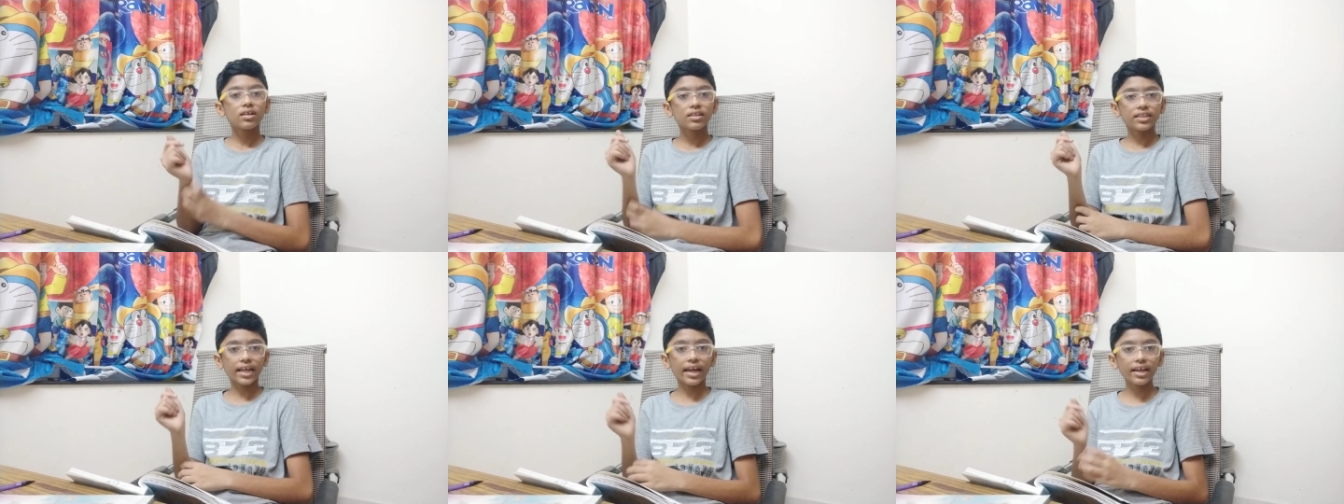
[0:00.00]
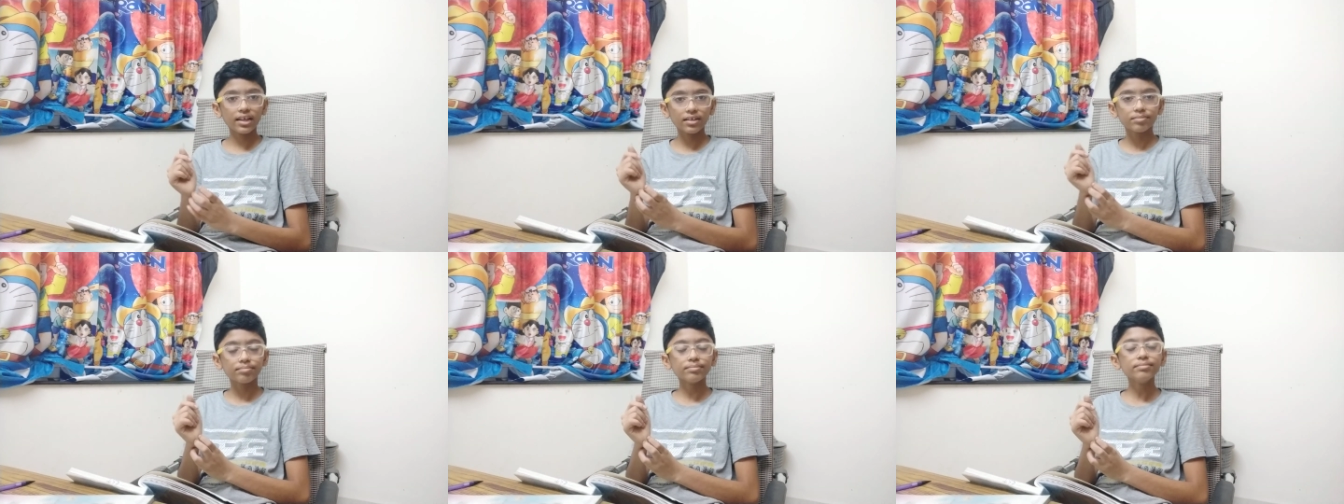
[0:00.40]
They
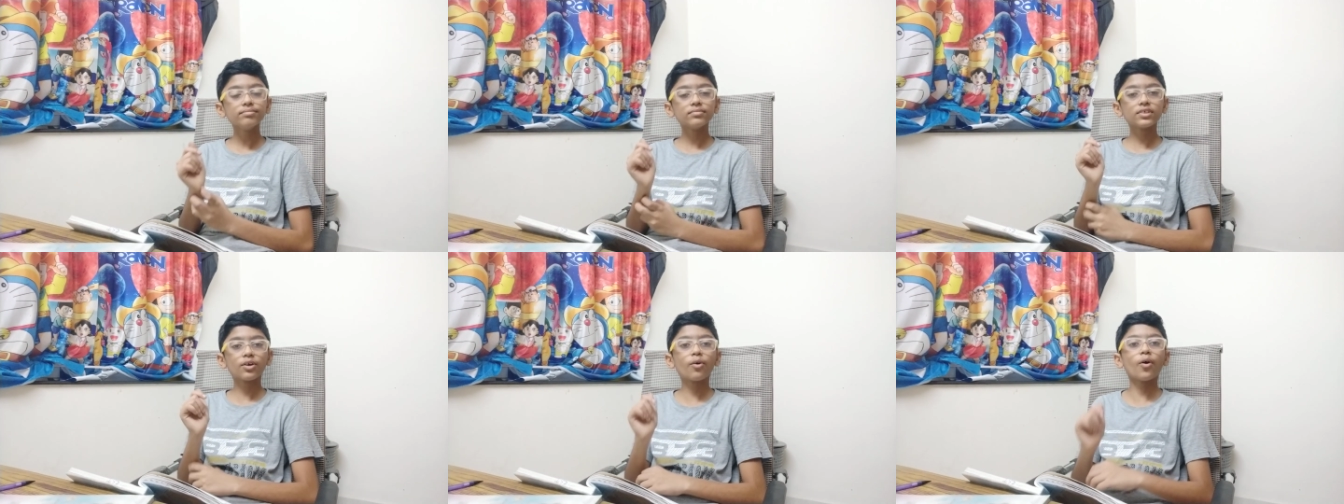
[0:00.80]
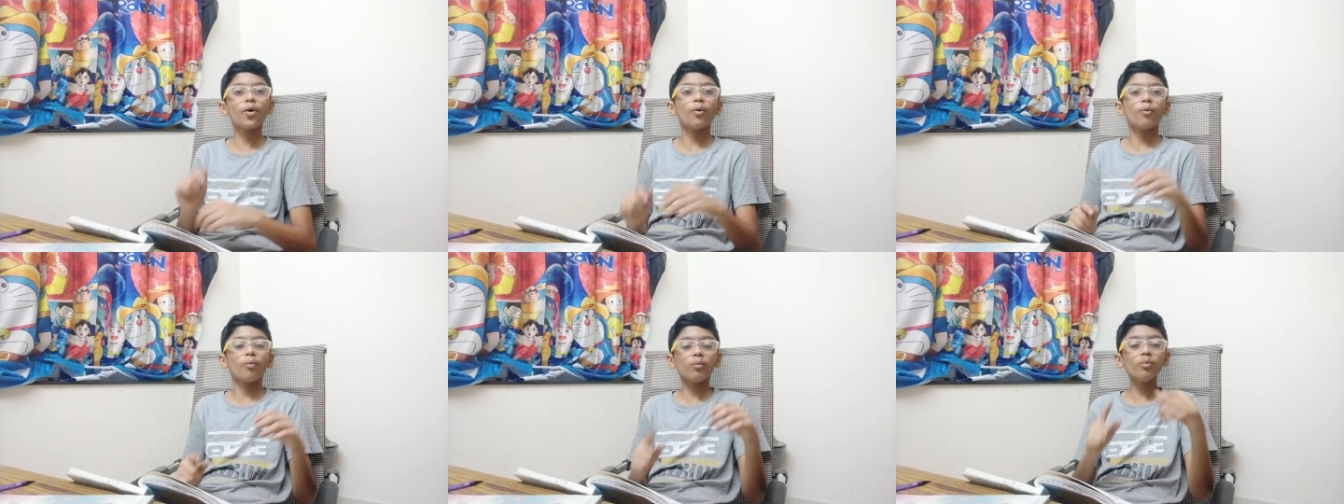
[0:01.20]

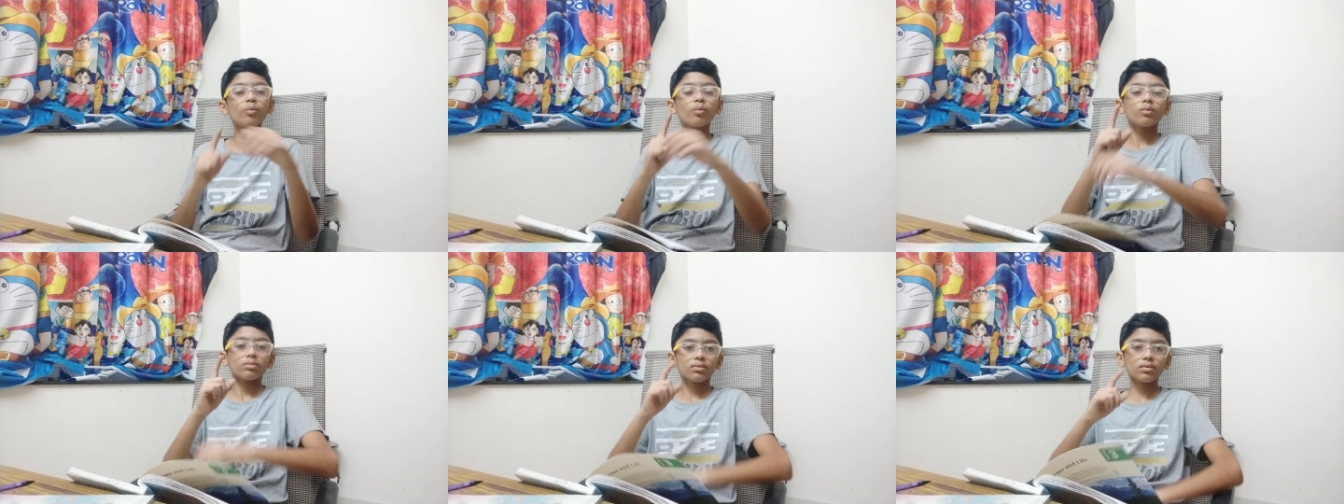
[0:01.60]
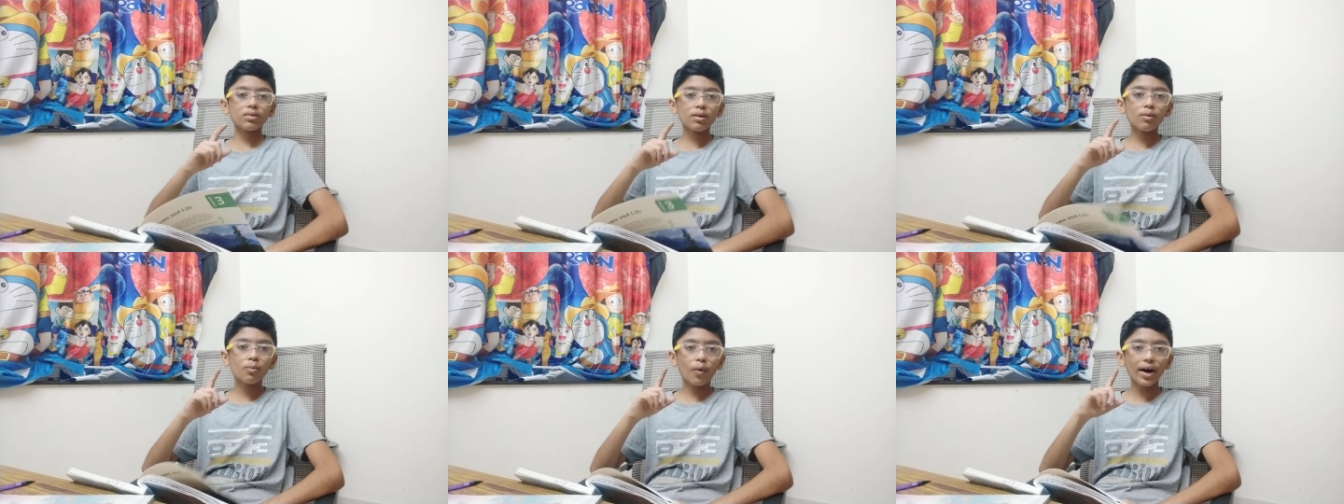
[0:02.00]
grow
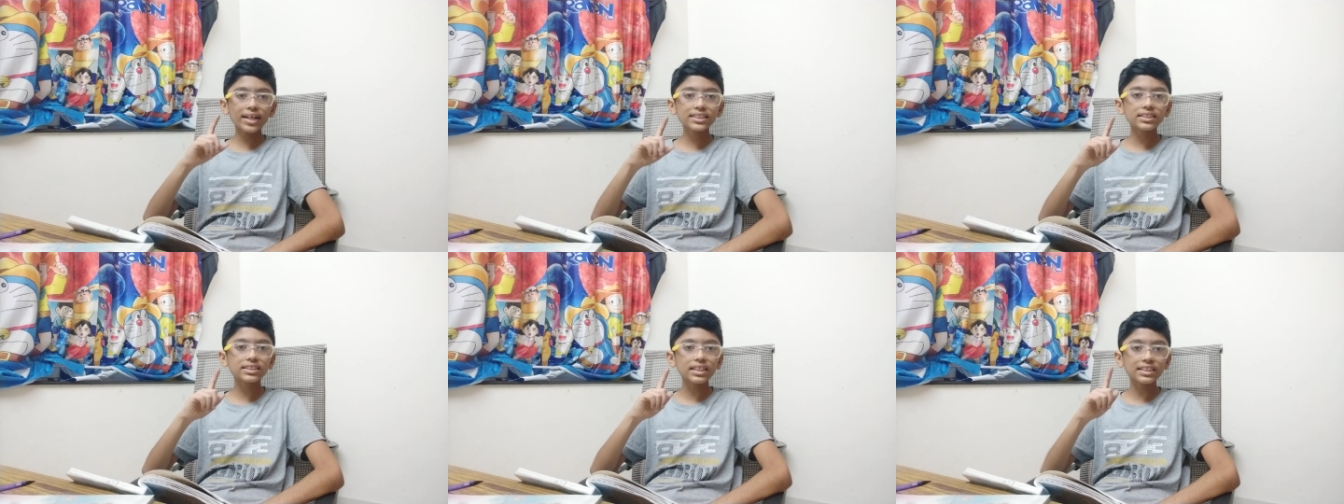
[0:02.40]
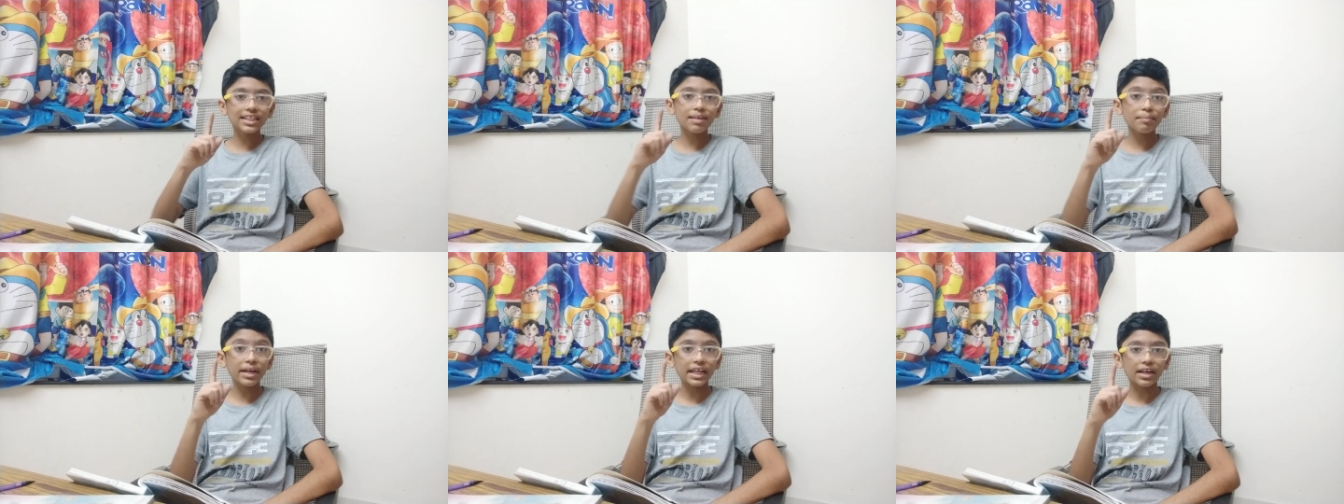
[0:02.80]
1
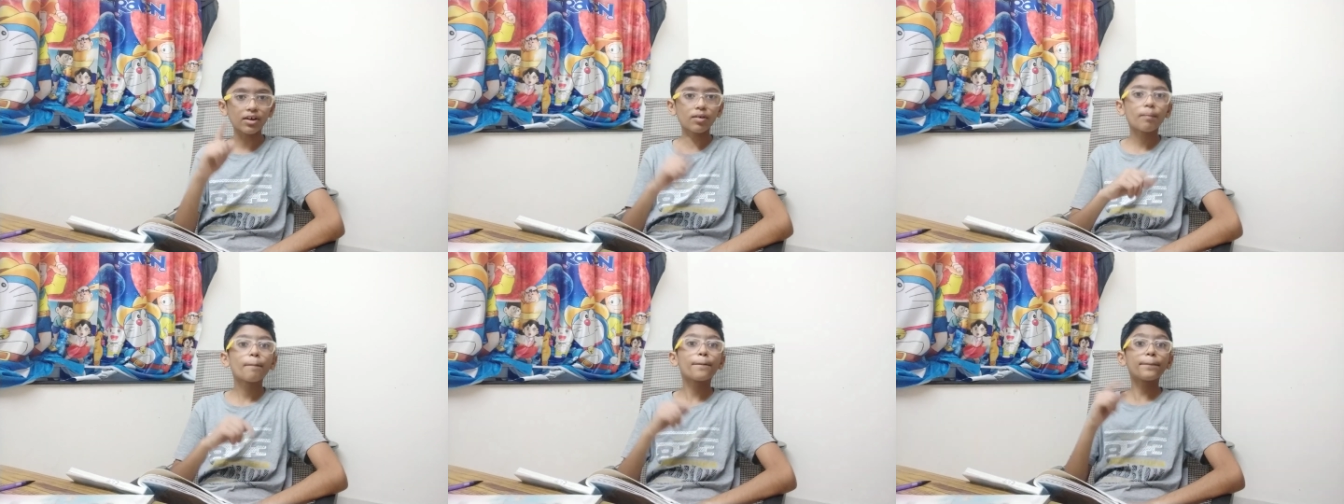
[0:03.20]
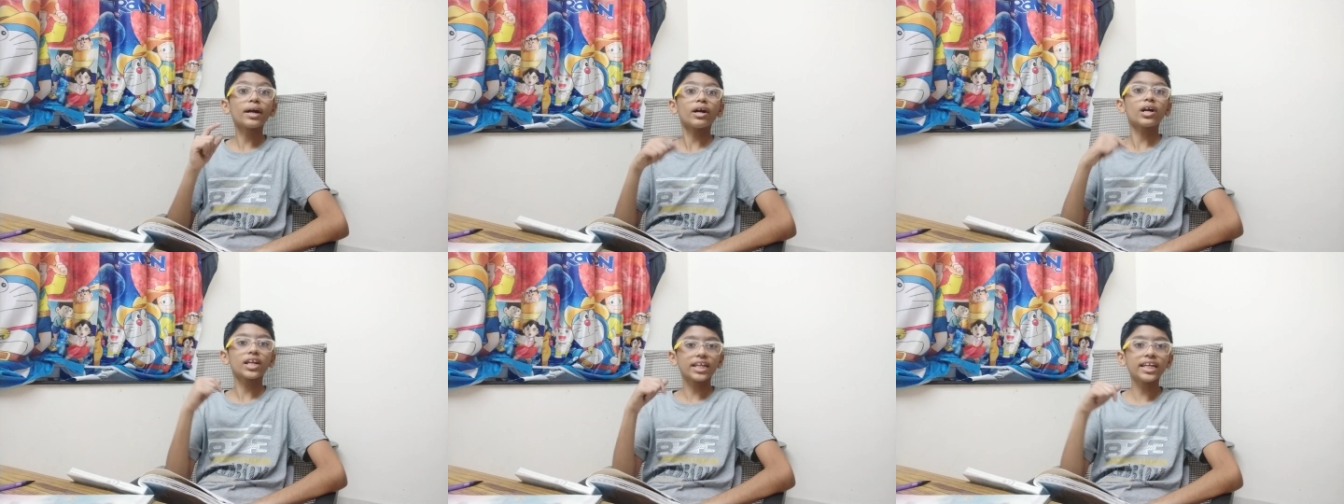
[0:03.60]
centimeter
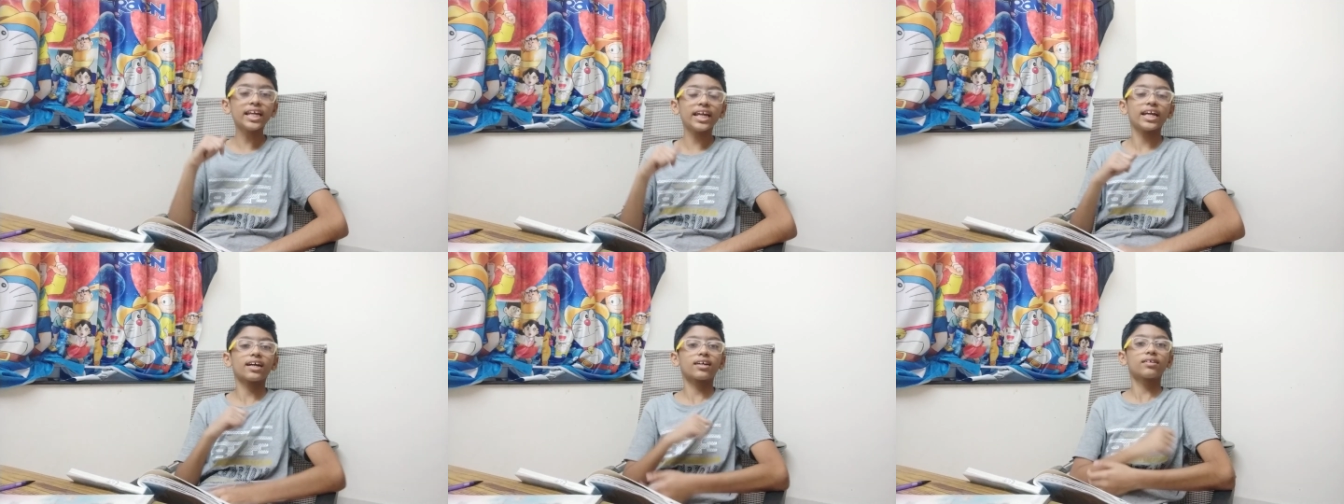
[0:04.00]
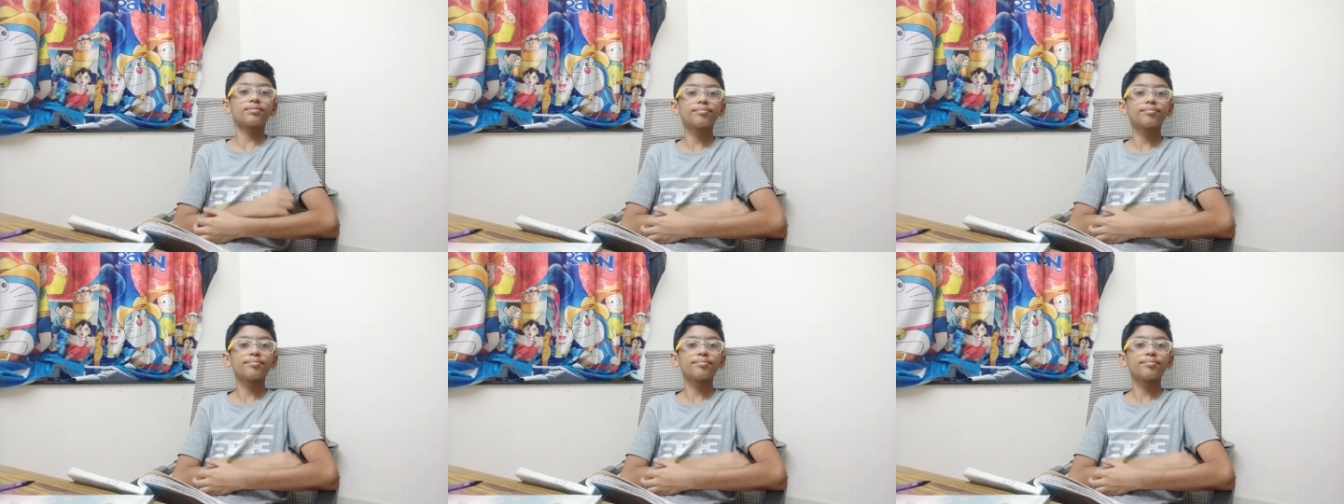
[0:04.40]
per year.